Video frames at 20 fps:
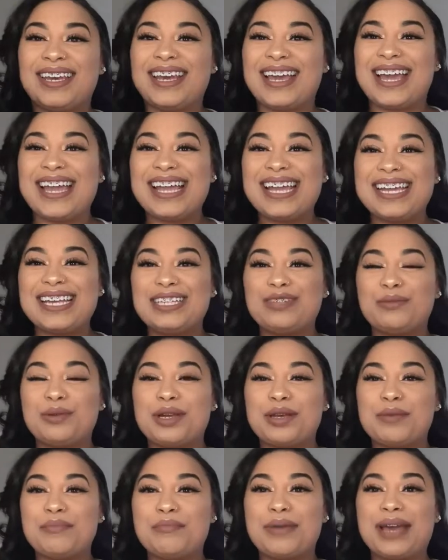Hi guys,
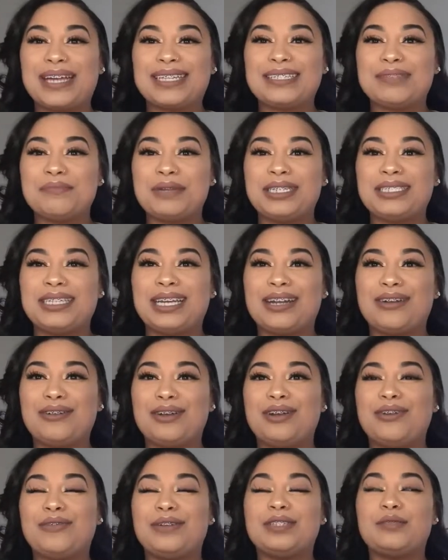welcome back to my channel. I
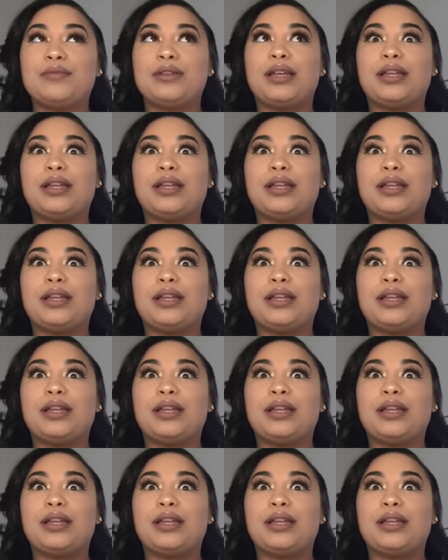know it's been a